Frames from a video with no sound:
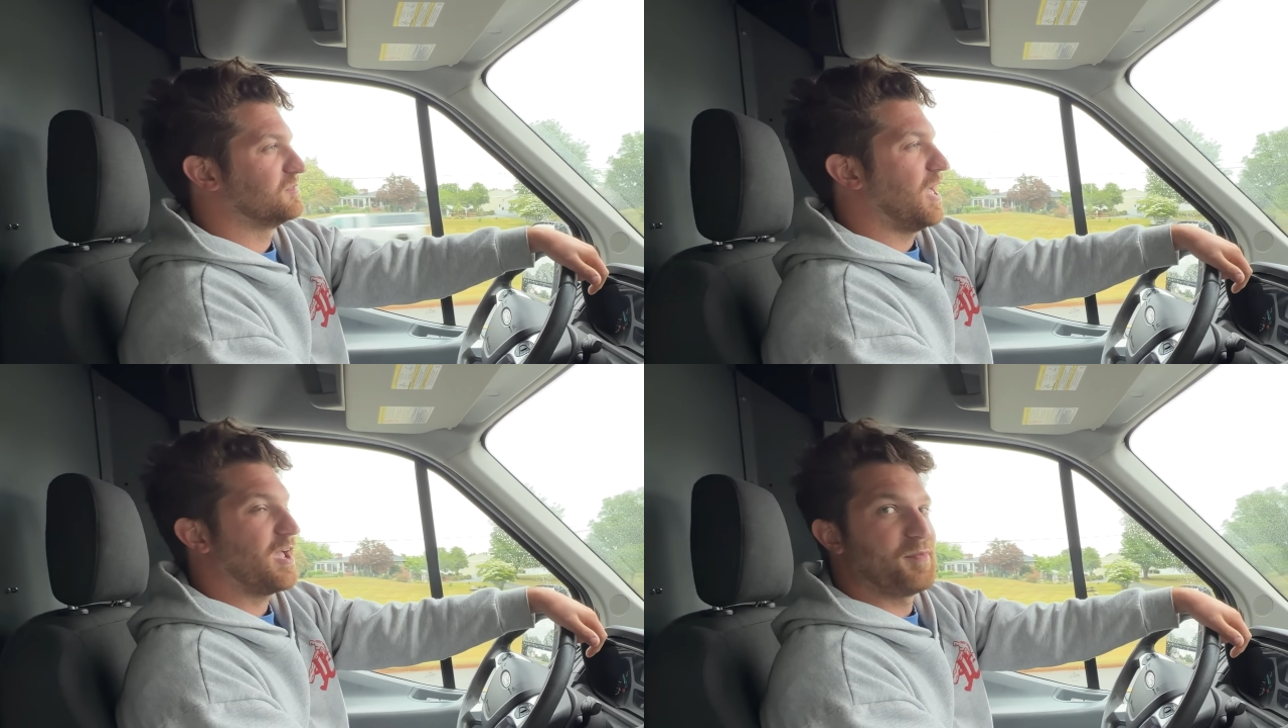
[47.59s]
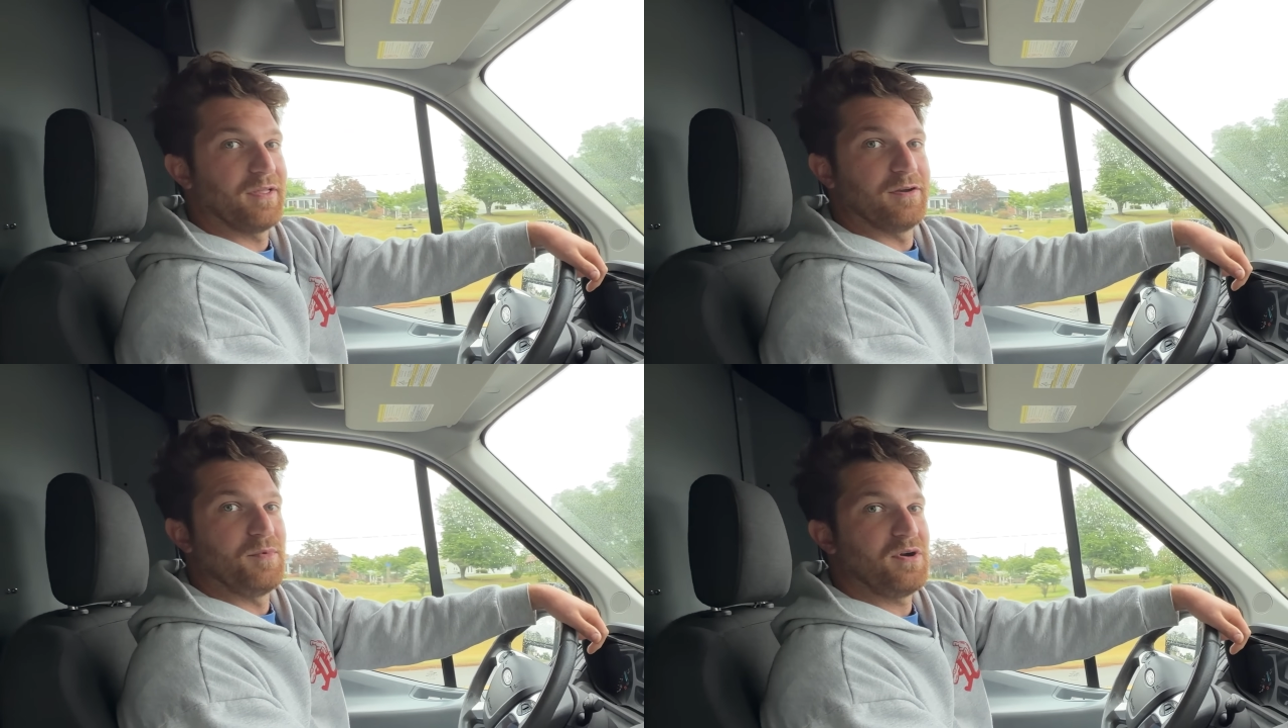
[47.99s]
I could be
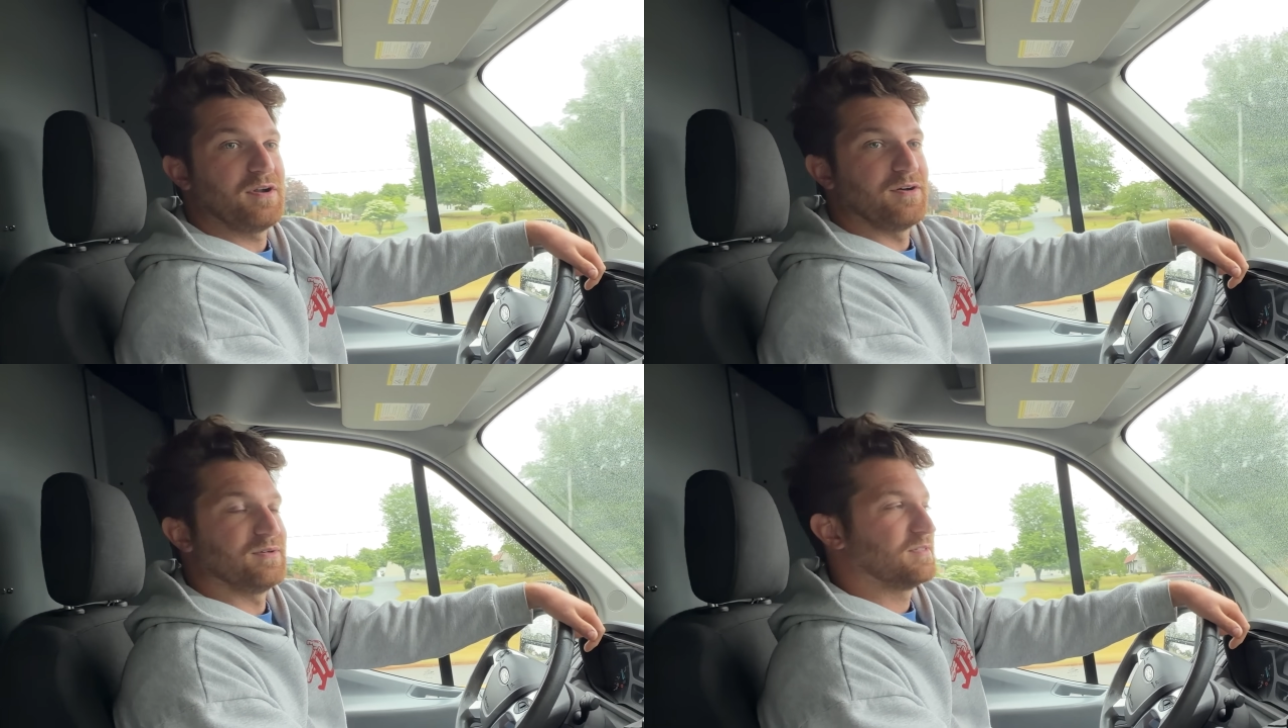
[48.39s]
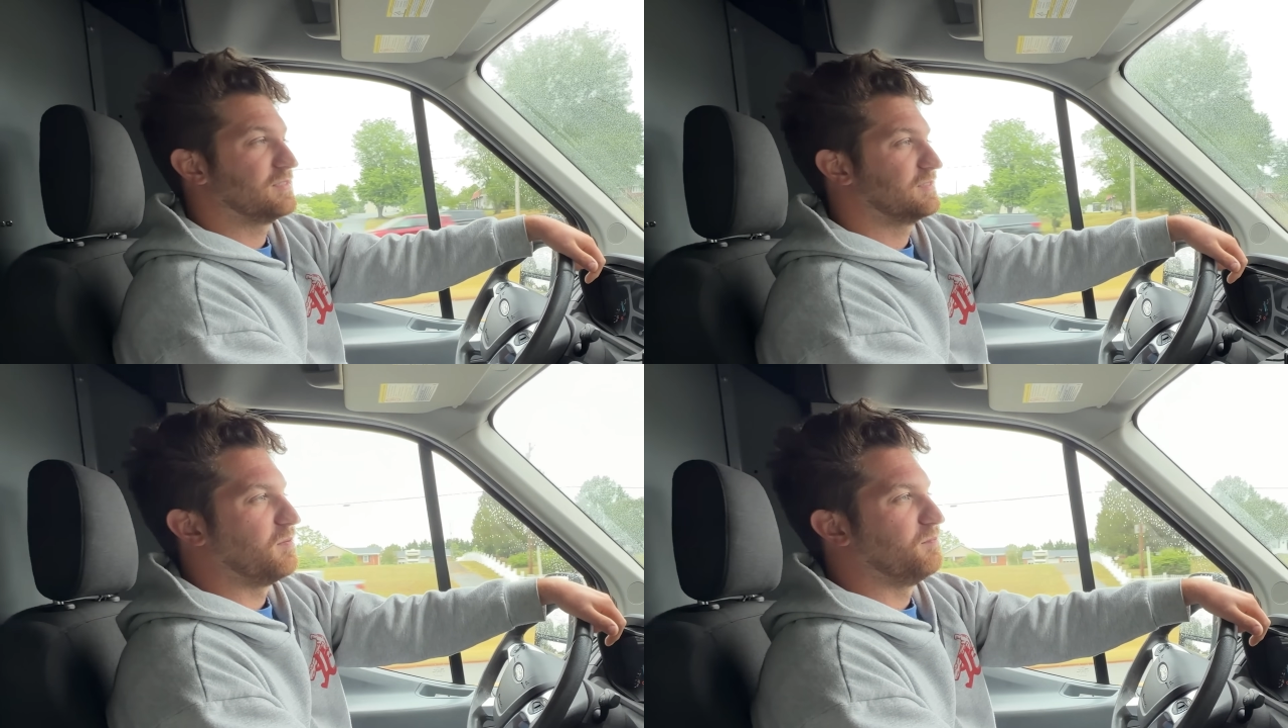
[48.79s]
there tomorrow.
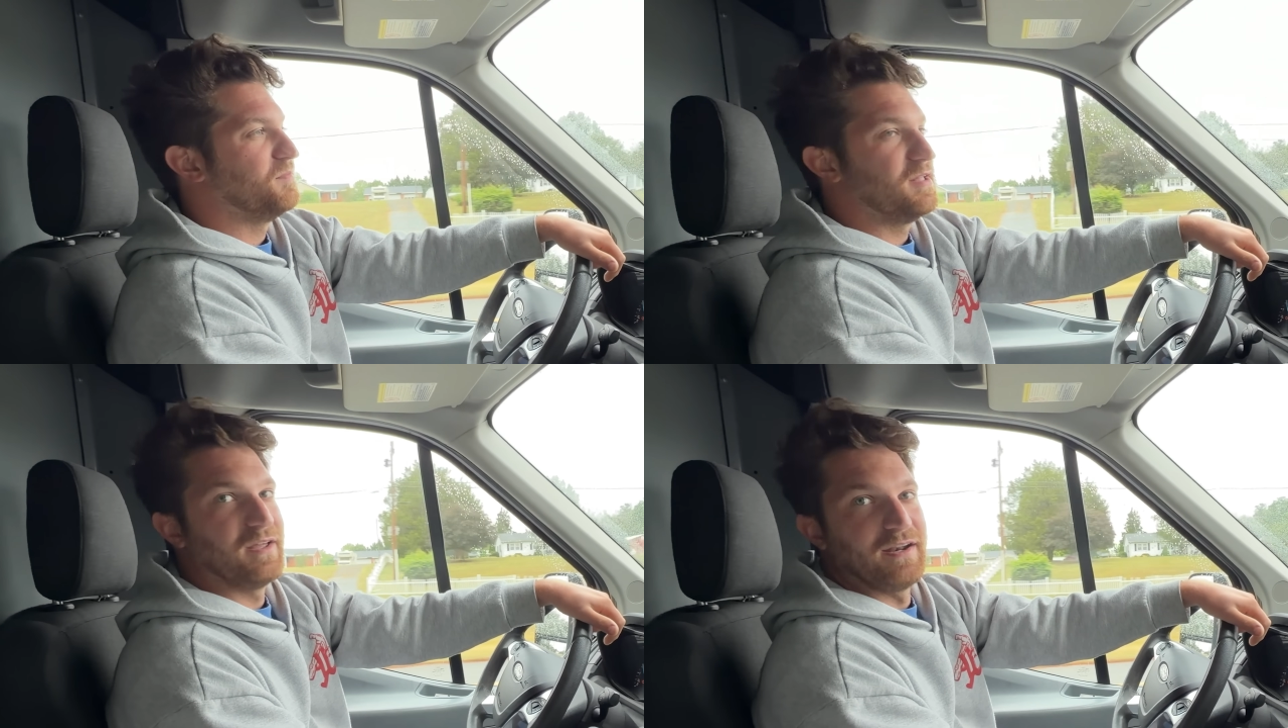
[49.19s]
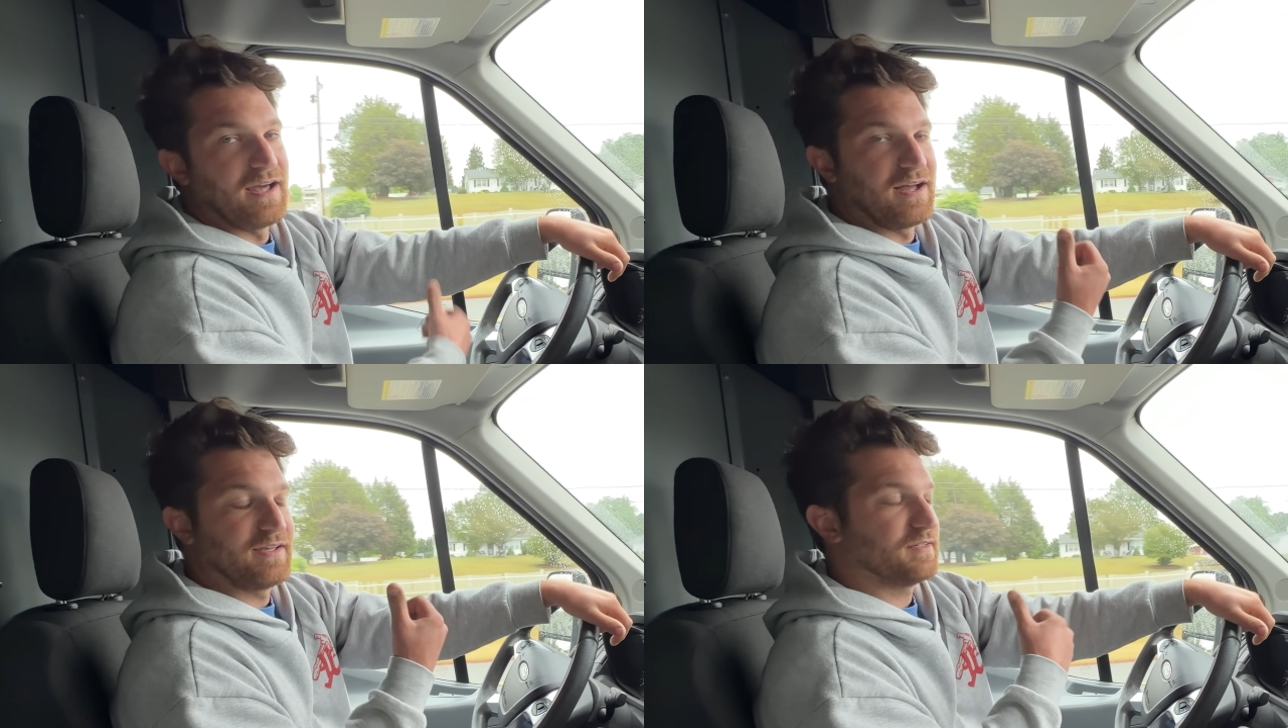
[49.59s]
Millen and
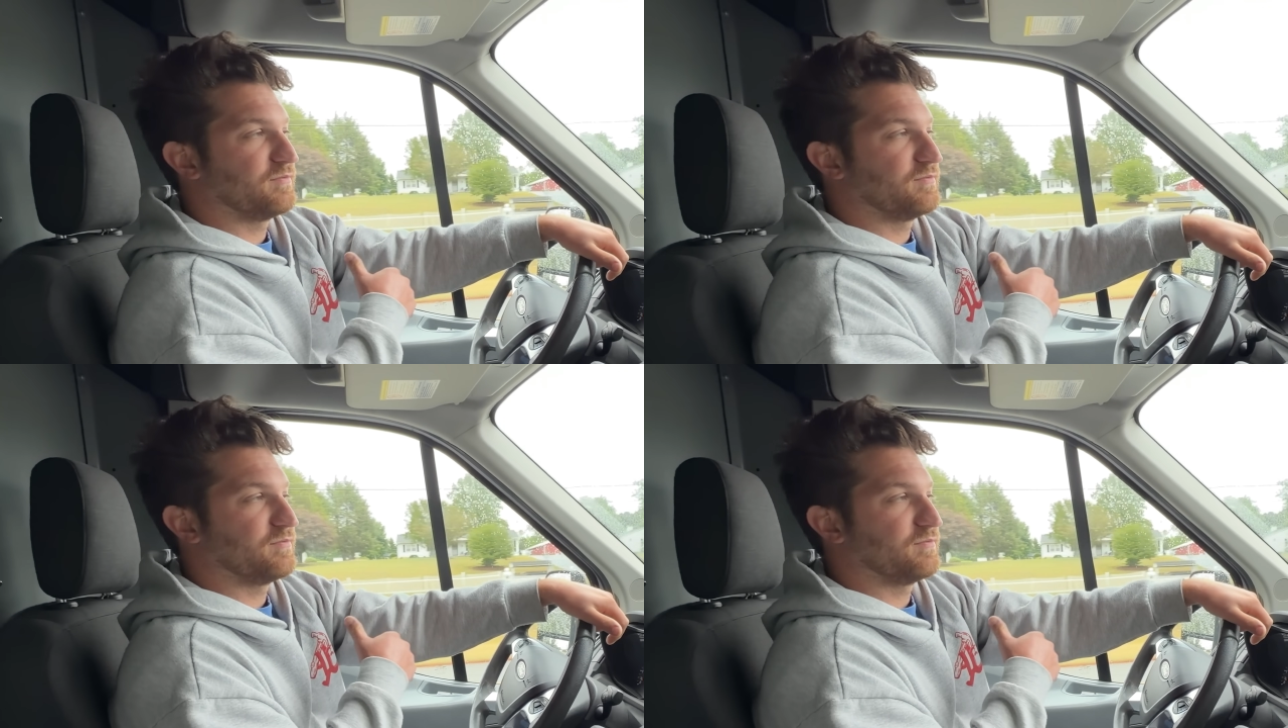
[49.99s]
I,